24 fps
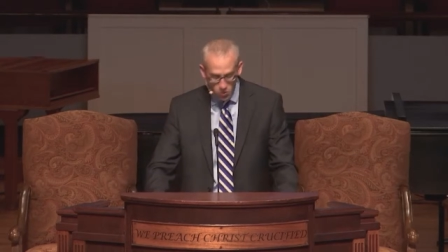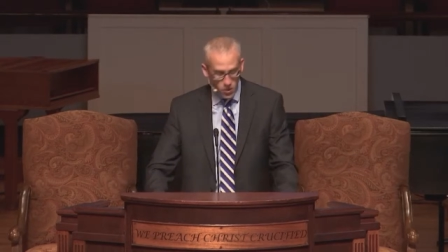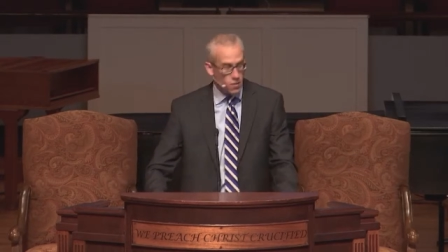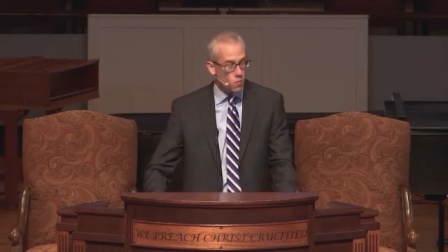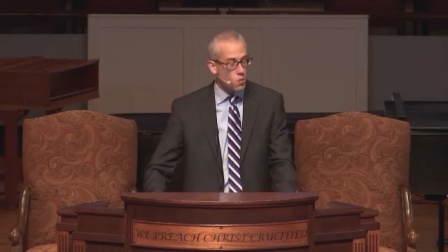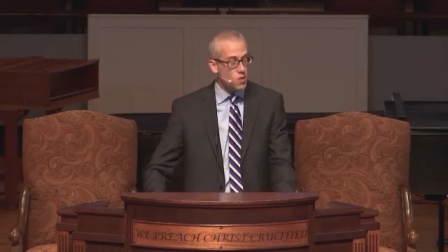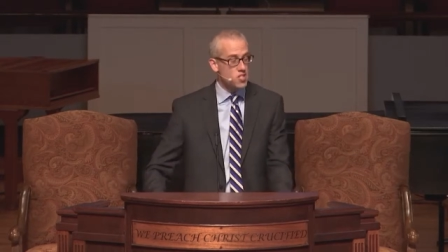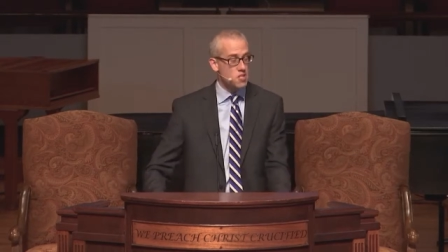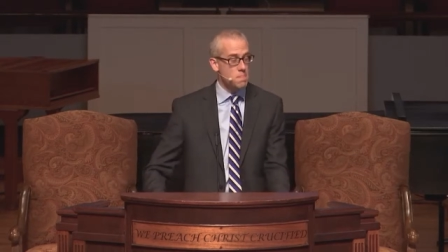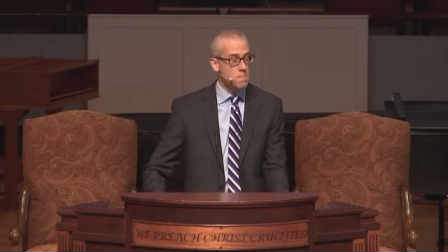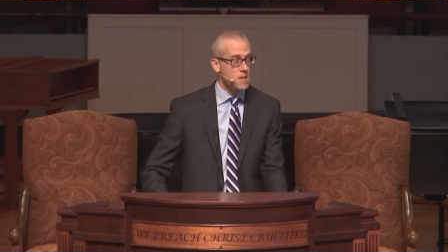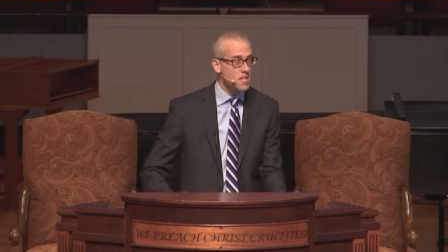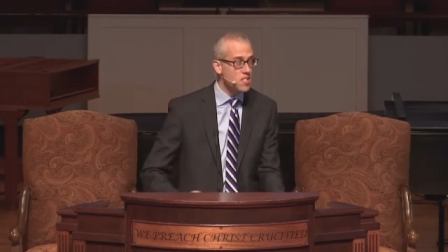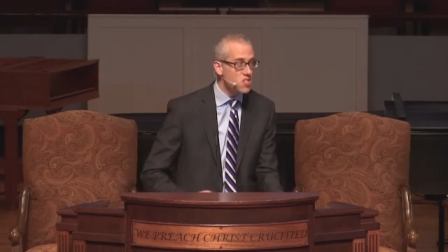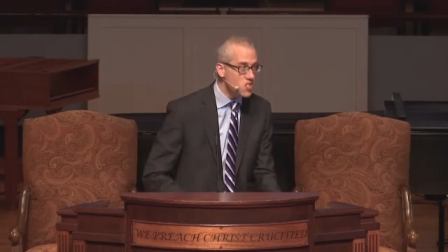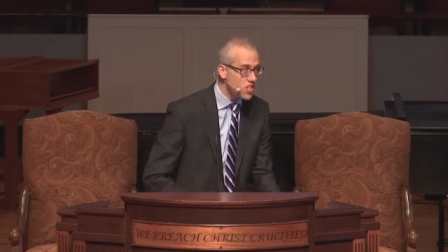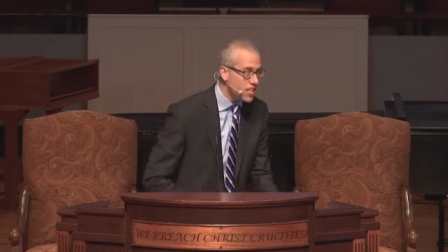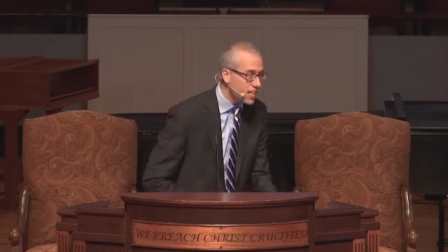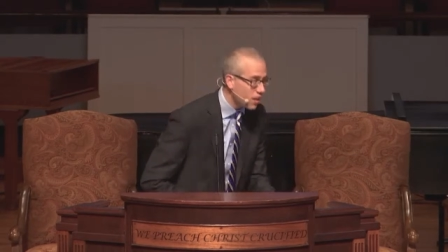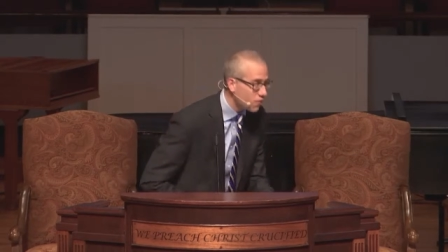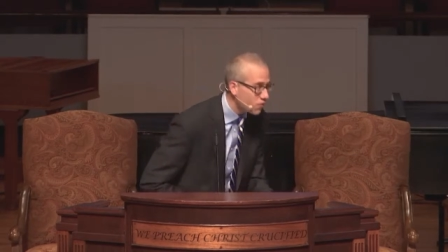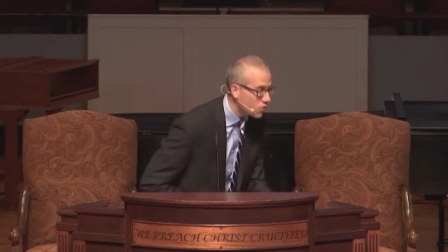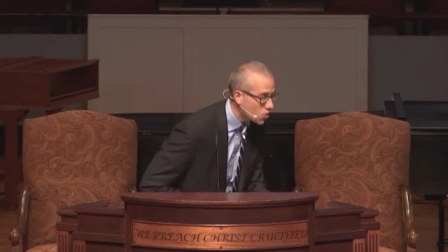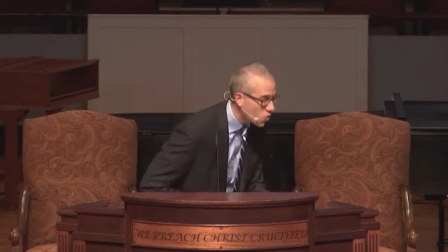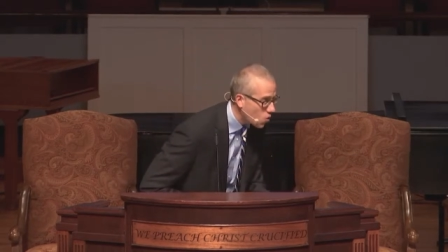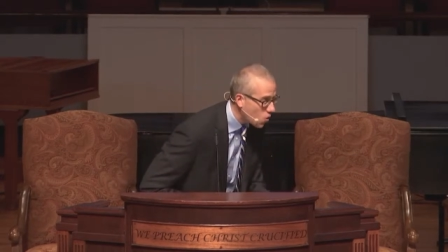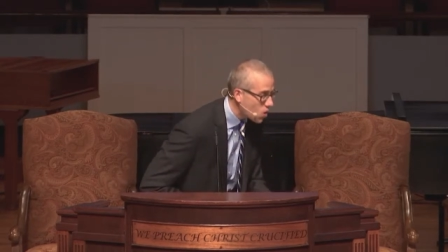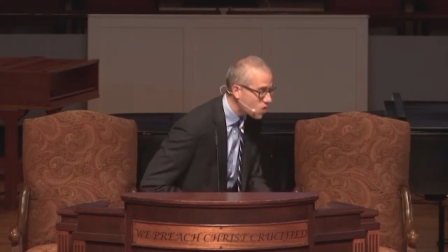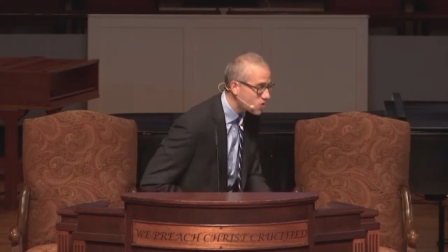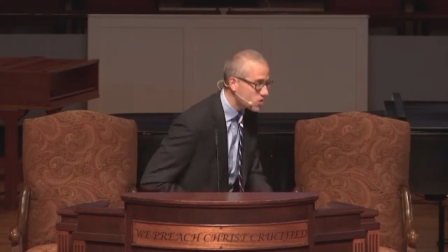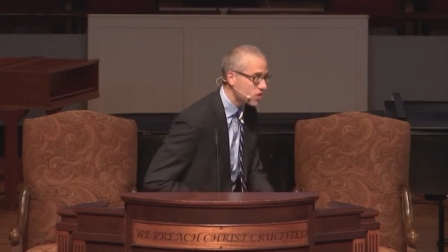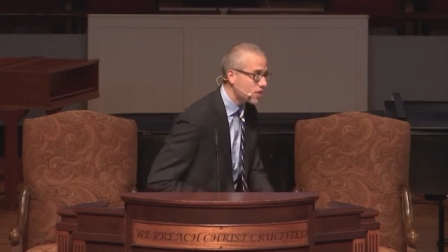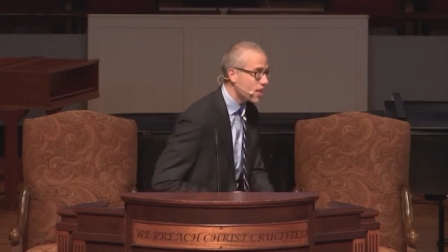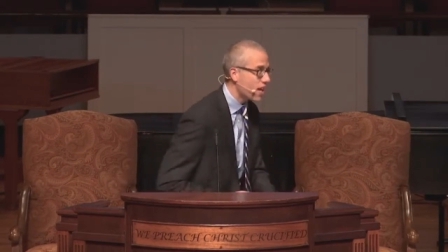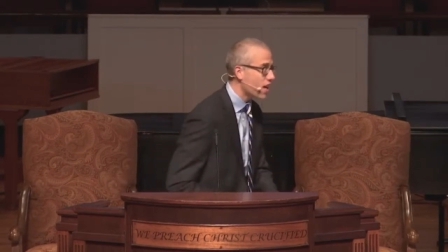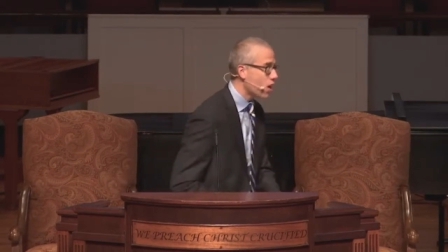And what's missing, of
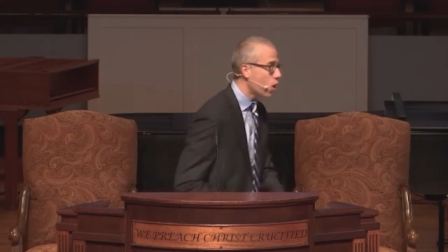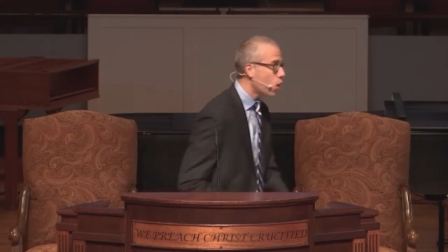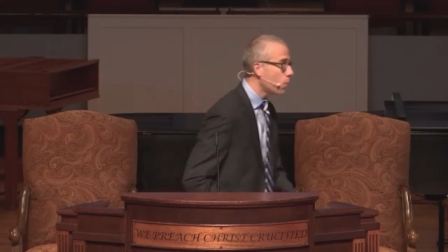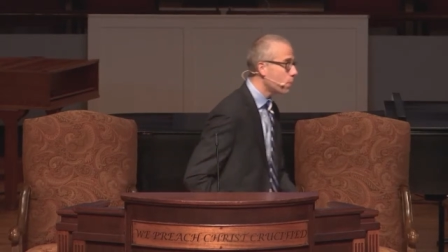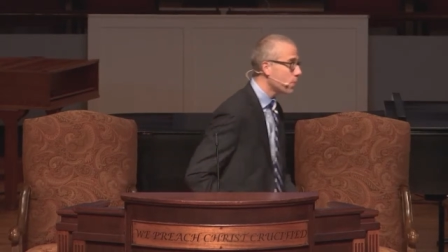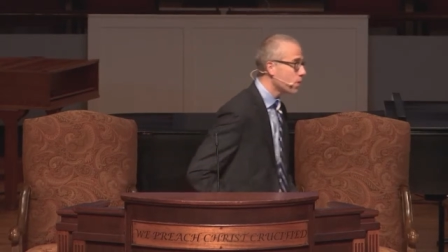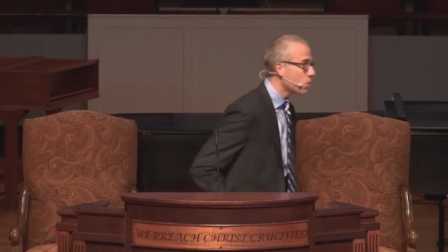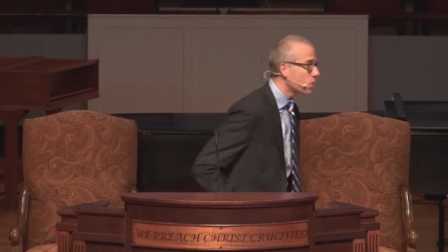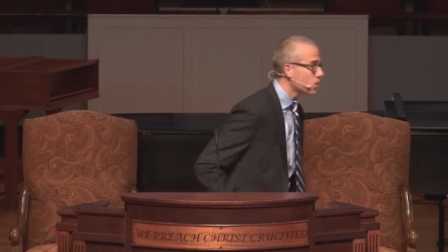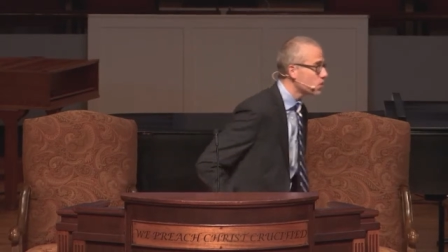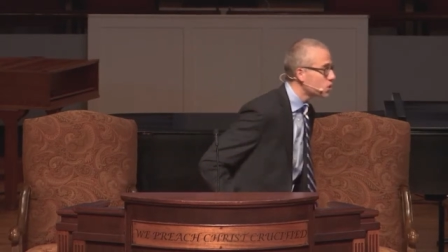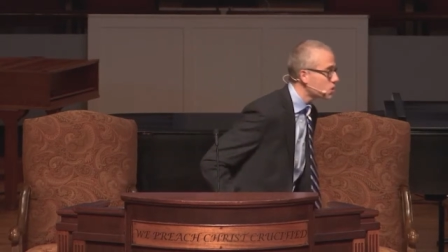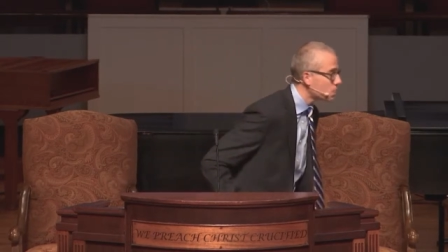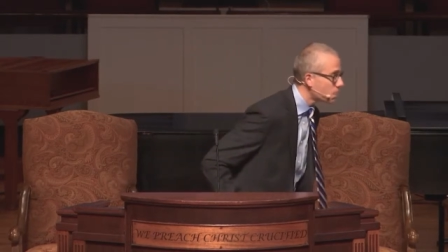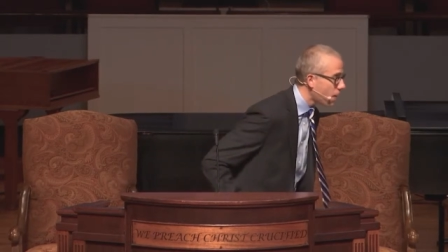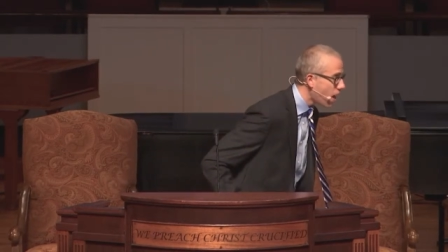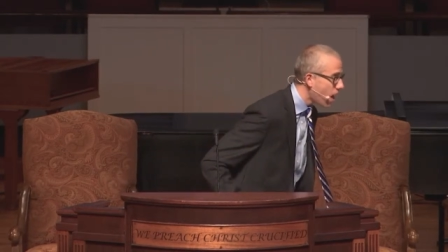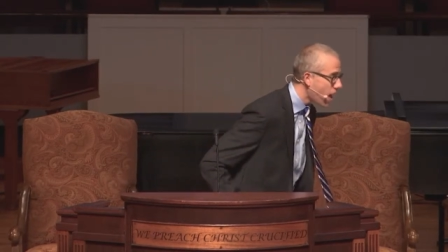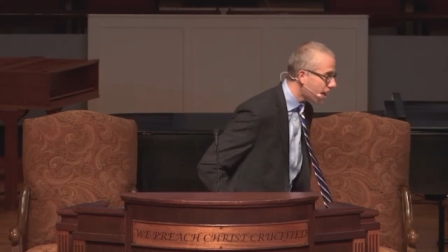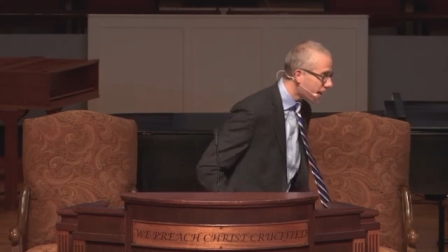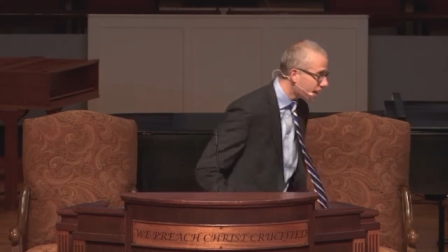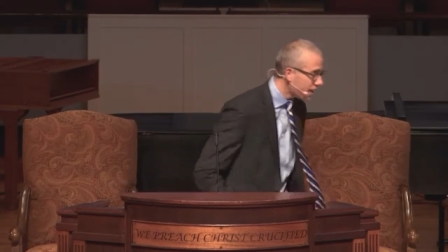course, and I hope you would spot